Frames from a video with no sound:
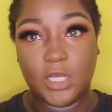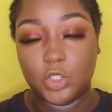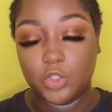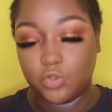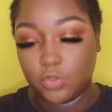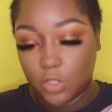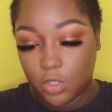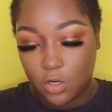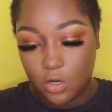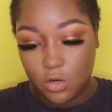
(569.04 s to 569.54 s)

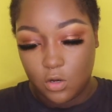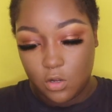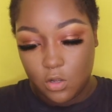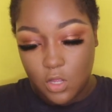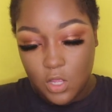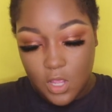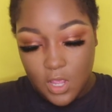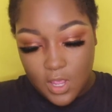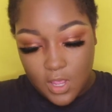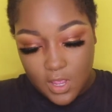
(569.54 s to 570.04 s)
extra
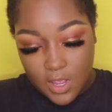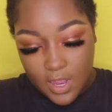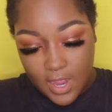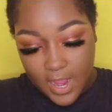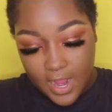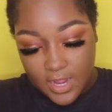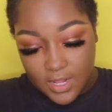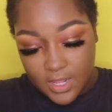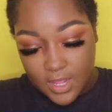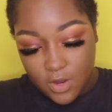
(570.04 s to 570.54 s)
girl
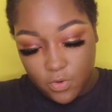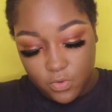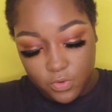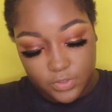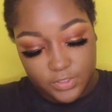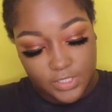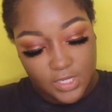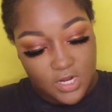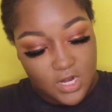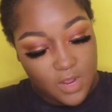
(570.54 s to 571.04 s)
highlight
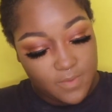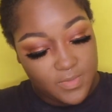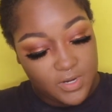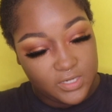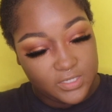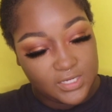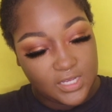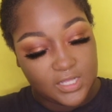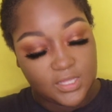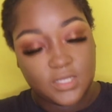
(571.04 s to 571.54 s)
routine. I'm
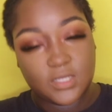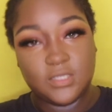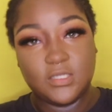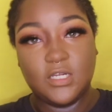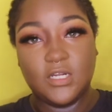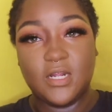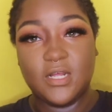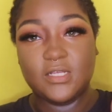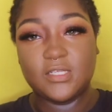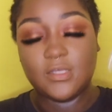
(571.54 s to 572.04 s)
gonna take this
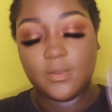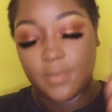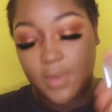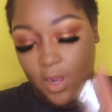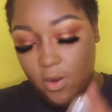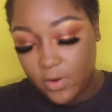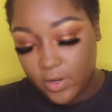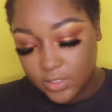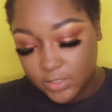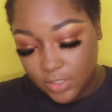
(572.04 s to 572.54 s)

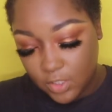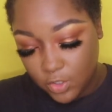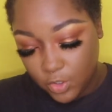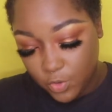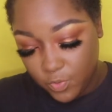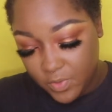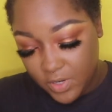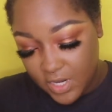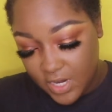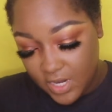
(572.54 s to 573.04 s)
Dominatrix
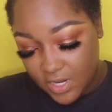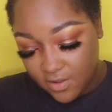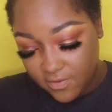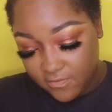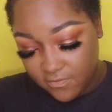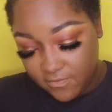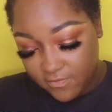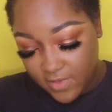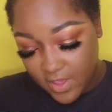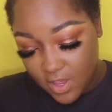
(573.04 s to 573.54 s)

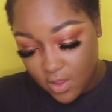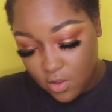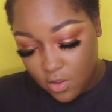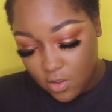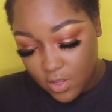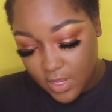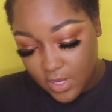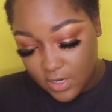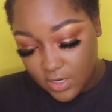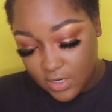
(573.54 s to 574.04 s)
Illuminating
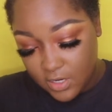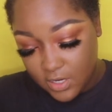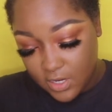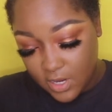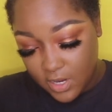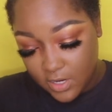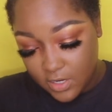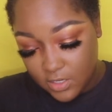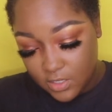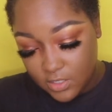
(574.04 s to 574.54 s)
Veil in
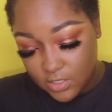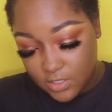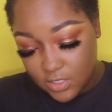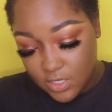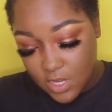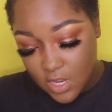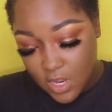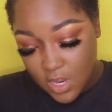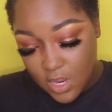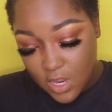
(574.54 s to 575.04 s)

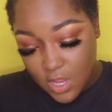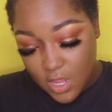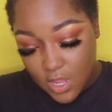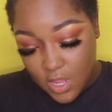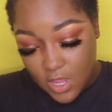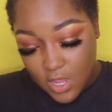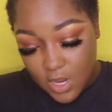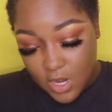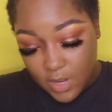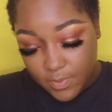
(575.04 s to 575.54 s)
Goddess.
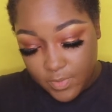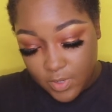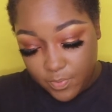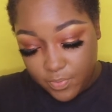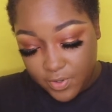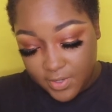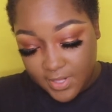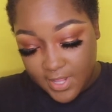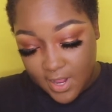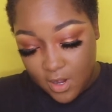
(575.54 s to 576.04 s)
I'm
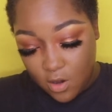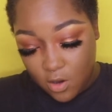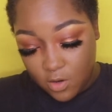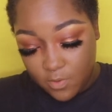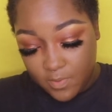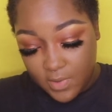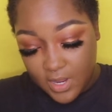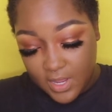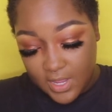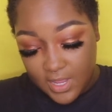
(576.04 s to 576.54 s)
gonna put that
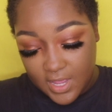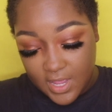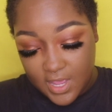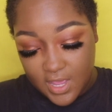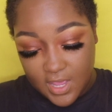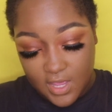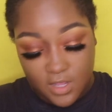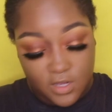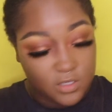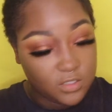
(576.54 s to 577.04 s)
on my
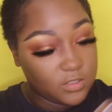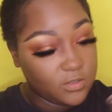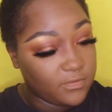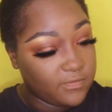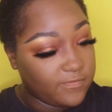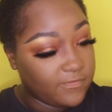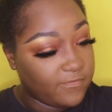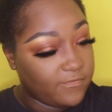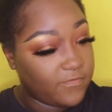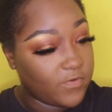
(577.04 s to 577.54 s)
hand
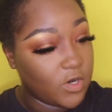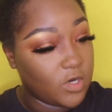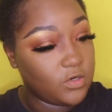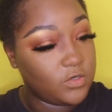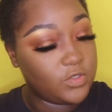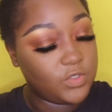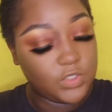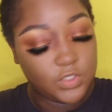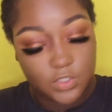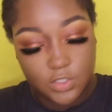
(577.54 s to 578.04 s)

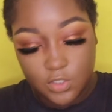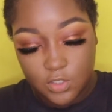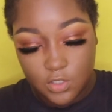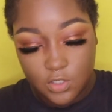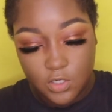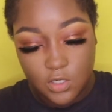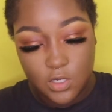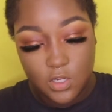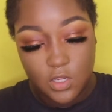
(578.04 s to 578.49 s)
first.